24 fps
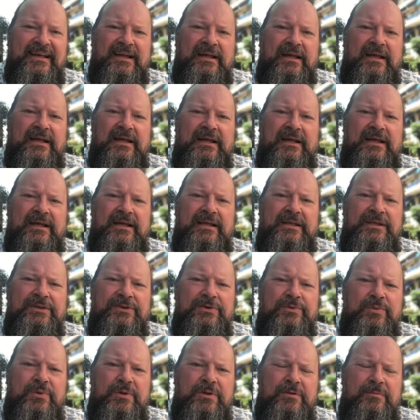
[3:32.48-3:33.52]
Uh,
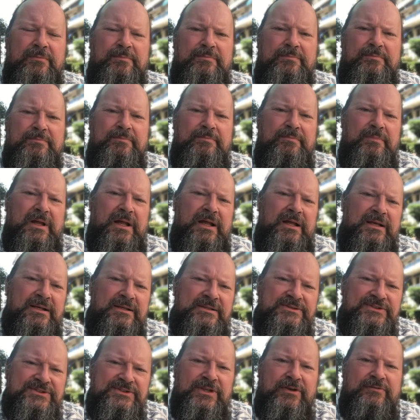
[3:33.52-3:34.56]
you will uh,
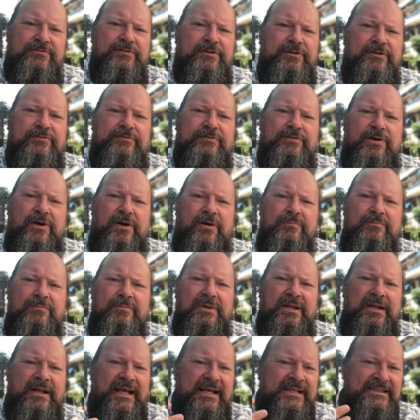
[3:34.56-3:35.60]
suffer from
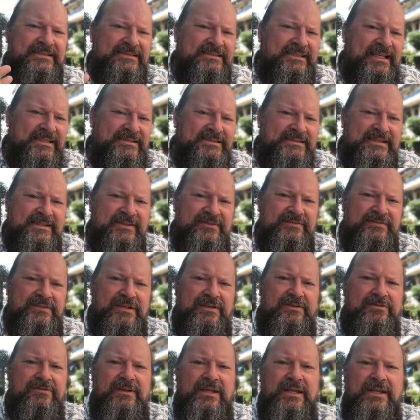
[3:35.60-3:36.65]
an excessive
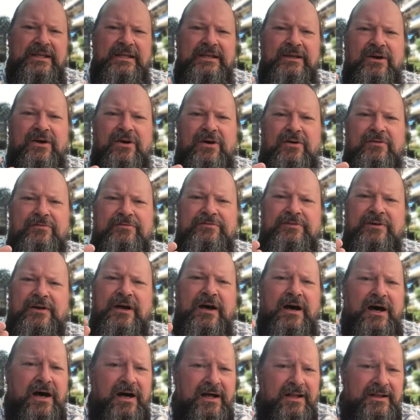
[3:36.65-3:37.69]
degree of
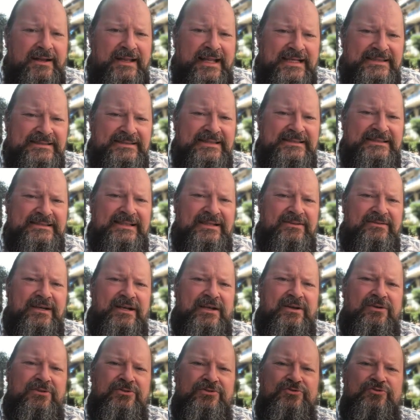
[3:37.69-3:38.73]
unnecessary
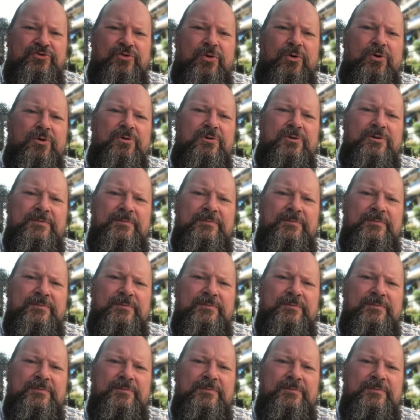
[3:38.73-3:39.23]
control.